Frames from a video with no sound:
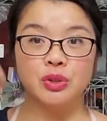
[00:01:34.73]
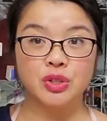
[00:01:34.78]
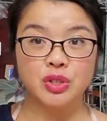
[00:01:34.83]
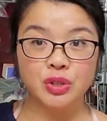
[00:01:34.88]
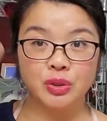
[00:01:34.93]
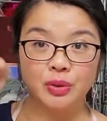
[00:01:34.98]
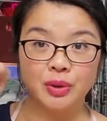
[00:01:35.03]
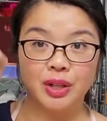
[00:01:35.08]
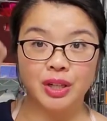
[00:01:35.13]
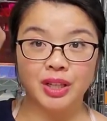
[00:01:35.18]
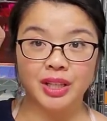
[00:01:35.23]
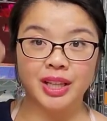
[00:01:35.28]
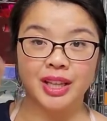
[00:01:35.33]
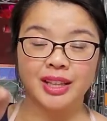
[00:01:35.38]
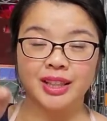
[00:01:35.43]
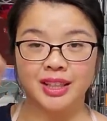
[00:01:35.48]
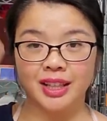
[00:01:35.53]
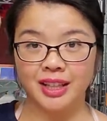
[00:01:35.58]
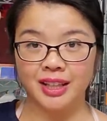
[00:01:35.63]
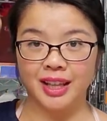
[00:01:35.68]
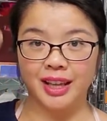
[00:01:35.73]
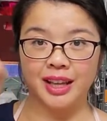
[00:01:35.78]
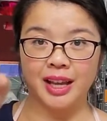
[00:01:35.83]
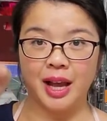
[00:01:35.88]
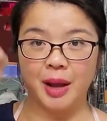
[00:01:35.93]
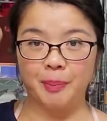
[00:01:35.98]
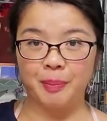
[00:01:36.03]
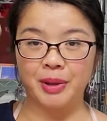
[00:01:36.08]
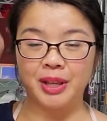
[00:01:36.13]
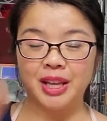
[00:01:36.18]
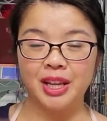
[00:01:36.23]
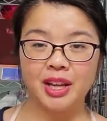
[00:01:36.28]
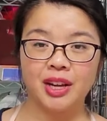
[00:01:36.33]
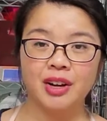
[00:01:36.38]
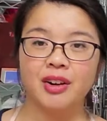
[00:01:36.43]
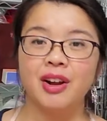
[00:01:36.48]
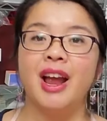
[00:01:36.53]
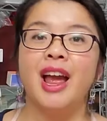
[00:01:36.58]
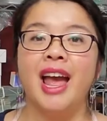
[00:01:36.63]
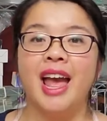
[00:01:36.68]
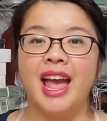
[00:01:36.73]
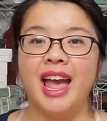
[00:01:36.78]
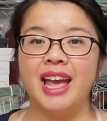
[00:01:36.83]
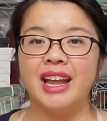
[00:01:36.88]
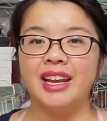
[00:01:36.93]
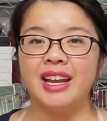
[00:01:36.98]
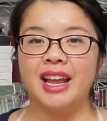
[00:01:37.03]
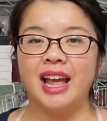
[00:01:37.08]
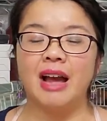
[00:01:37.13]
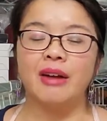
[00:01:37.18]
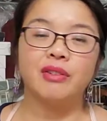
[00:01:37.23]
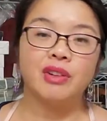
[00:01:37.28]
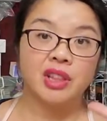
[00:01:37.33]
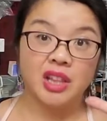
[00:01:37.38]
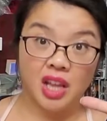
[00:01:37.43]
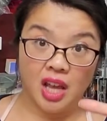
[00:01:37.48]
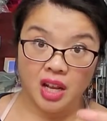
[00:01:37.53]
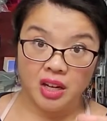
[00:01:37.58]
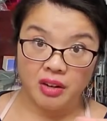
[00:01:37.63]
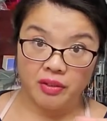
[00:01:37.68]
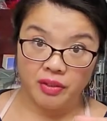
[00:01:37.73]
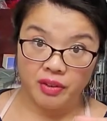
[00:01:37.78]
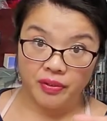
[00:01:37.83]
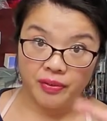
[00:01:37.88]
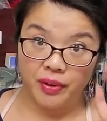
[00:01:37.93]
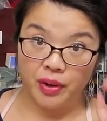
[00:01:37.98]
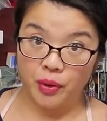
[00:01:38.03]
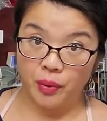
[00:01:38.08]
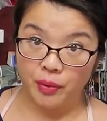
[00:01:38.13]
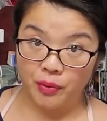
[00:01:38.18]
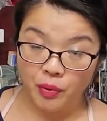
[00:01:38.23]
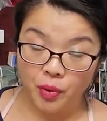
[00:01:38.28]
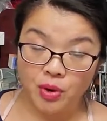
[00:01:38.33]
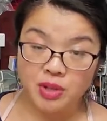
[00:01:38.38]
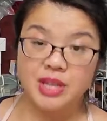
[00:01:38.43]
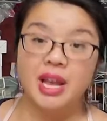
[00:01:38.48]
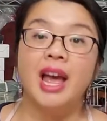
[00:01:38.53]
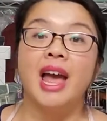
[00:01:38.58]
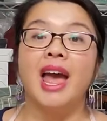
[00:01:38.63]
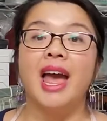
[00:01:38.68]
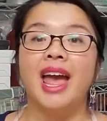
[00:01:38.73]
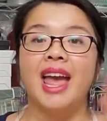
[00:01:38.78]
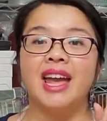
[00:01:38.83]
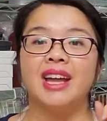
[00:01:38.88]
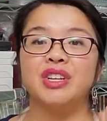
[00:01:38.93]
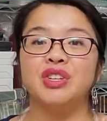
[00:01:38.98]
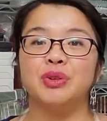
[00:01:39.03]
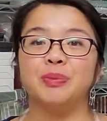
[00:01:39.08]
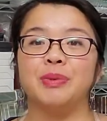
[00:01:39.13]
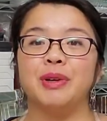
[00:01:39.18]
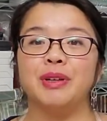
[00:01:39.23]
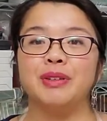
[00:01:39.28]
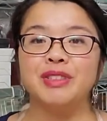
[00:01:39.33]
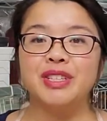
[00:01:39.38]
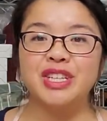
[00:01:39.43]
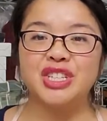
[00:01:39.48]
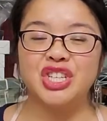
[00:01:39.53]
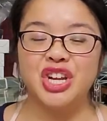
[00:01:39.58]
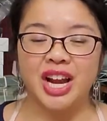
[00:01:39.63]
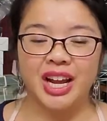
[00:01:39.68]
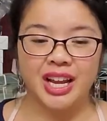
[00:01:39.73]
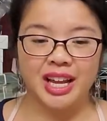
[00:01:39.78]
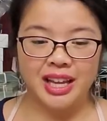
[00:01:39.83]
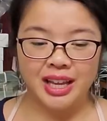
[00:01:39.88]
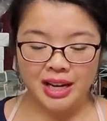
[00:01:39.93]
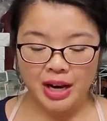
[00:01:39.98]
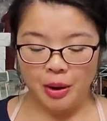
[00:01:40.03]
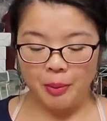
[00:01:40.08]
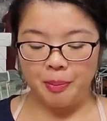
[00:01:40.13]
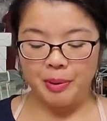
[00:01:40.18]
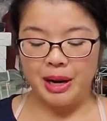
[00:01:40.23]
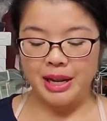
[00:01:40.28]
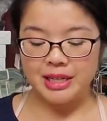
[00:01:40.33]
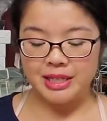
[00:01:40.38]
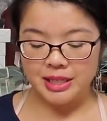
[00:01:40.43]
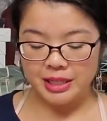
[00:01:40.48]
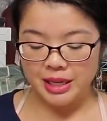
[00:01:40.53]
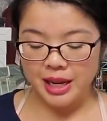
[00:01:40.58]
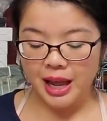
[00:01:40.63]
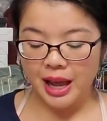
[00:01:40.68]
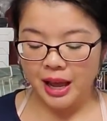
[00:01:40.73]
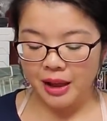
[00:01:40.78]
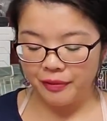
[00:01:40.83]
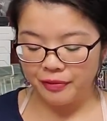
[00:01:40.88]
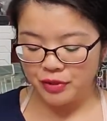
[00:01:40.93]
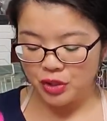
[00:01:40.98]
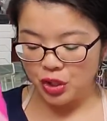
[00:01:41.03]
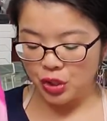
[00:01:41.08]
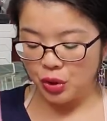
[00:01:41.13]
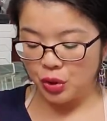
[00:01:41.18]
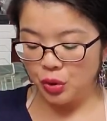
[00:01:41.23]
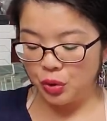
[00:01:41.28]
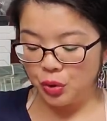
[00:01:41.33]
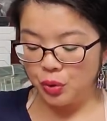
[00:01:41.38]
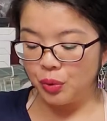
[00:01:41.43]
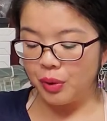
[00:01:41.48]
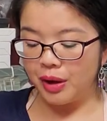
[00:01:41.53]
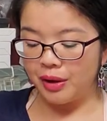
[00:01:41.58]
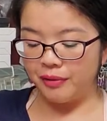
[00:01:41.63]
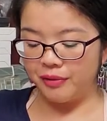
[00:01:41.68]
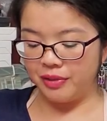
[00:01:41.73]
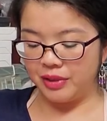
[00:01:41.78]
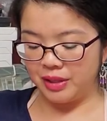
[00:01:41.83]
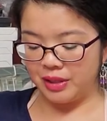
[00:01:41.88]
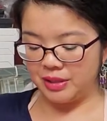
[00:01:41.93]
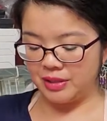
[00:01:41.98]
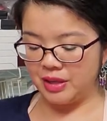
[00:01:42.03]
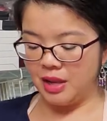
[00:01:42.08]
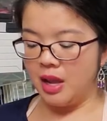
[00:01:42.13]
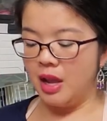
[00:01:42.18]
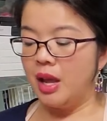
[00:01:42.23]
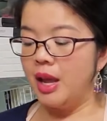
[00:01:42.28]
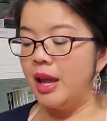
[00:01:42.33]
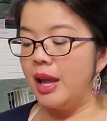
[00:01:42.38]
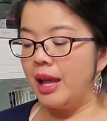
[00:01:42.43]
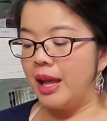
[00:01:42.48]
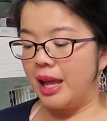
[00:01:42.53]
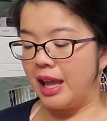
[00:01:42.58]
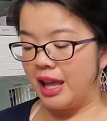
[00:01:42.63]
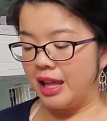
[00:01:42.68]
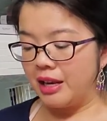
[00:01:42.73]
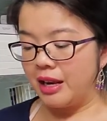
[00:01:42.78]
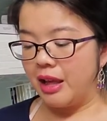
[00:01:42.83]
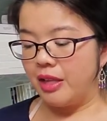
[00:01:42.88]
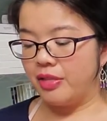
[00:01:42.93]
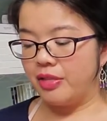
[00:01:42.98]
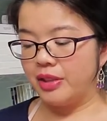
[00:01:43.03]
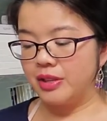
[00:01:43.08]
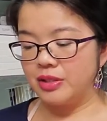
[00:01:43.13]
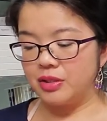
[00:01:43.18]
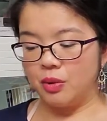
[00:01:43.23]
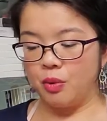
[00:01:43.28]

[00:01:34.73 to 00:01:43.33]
do click the link up here and after the end of this video, of course, and you'll be able to check it out. But I did have 2 of these in this